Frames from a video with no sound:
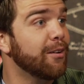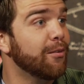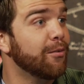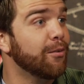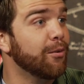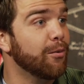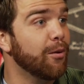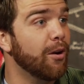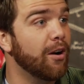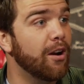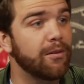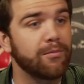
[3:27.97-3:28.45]

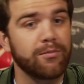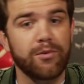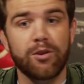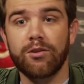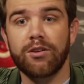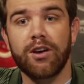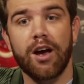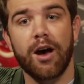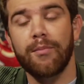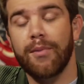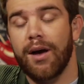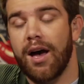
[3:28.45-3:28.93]
Well, run them. You
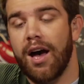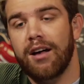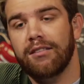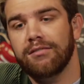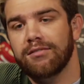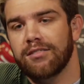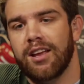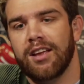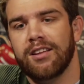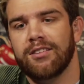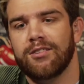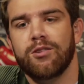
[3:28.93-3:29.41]
come
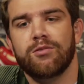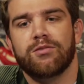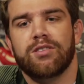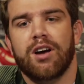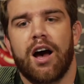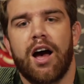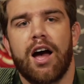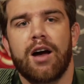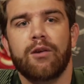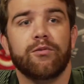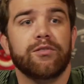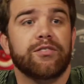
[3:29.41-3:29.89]
out and you
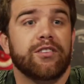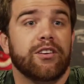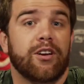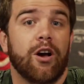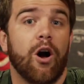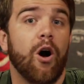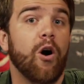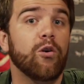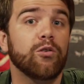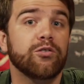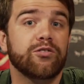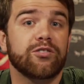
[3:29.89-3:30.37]
tie with the
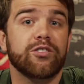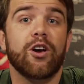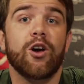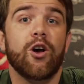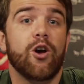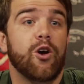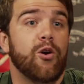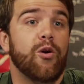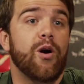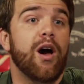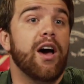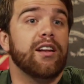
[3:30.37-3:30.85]
Colts,
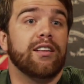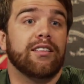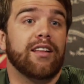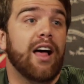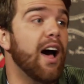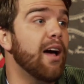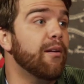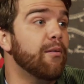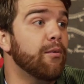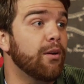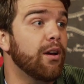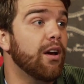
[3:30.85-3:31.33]
who had a
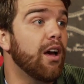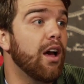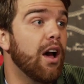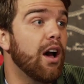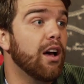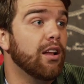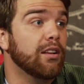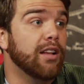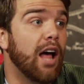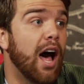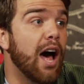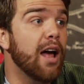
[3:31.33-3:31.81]
lot. Should have
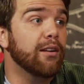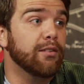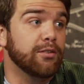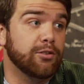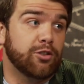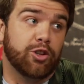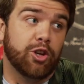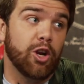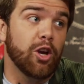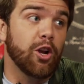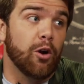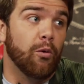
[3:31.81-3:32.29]
won.
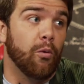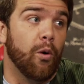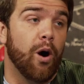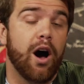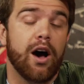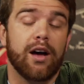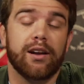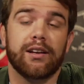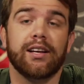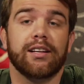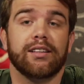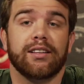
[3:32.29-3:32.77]
Should have
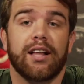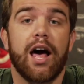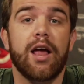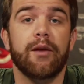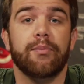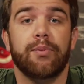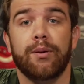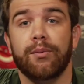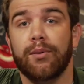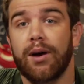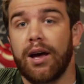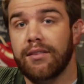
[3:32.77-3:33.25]
won. A
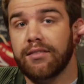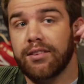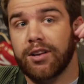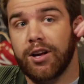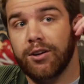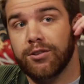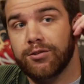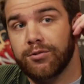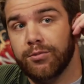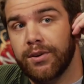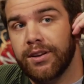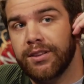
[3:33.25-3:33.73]
lot of people had the
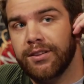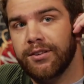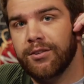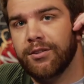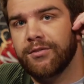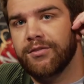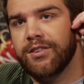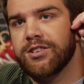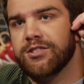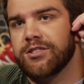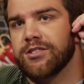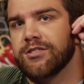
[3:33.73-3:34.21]
Colts win in their
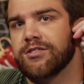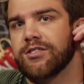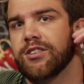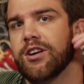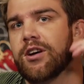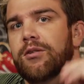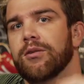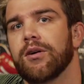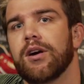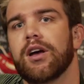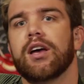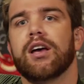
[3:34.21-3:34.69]
division.
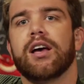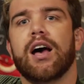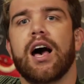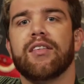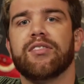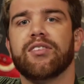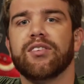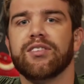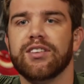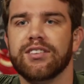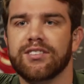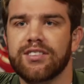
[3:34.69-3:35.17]
So
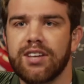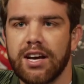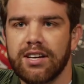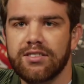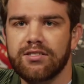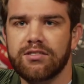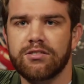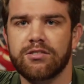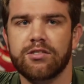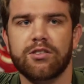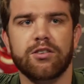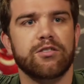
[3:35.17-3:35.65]
I think the
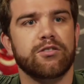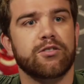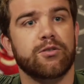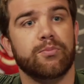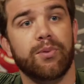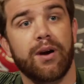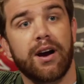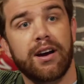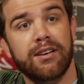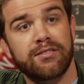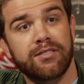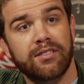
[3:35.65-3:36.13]
Texans are going to
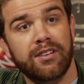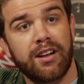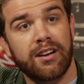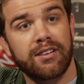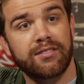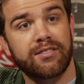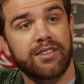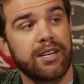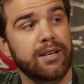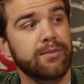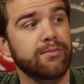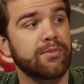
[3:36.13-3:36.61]
surprise a lot
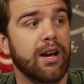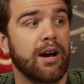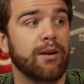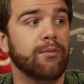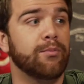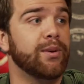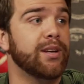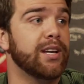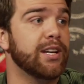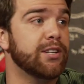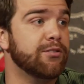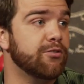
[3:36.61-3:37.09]
of teams. I
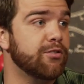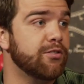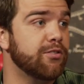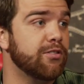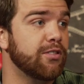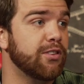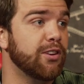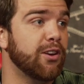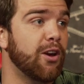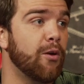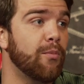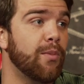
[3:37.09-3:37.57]
would be
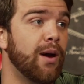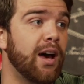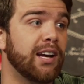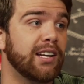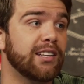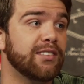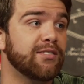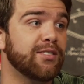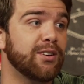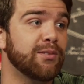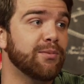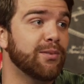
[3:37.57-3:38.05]
interested to go
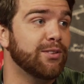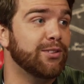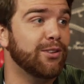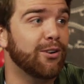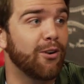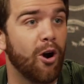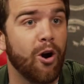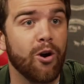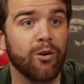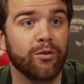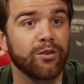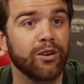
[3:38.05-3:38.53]
back and see what
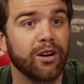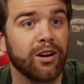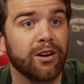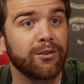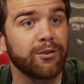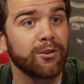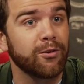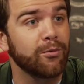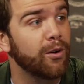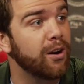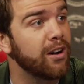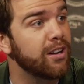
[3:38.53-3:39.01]
their
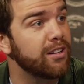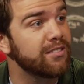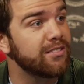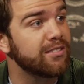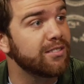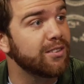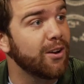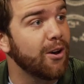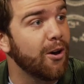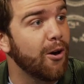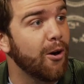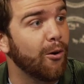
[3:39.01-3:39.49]
over-under
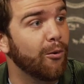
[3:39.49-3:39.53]
was.